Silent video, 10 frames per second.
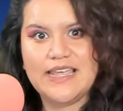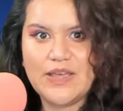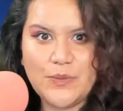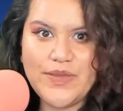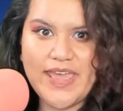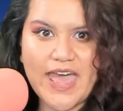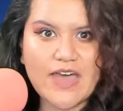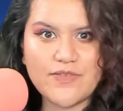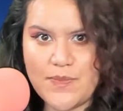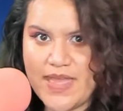we
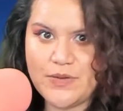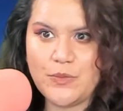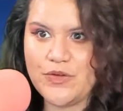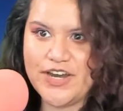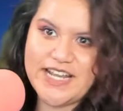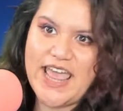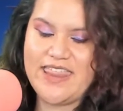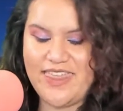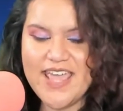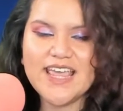have a mana ward.
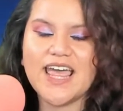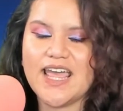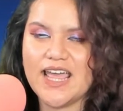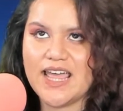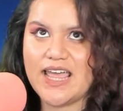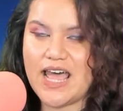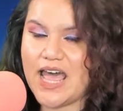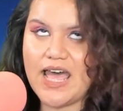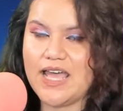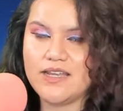Thank
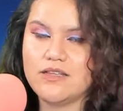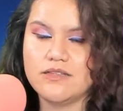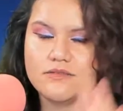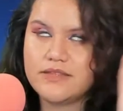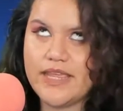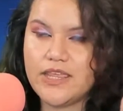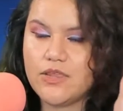God. Oh, thank you.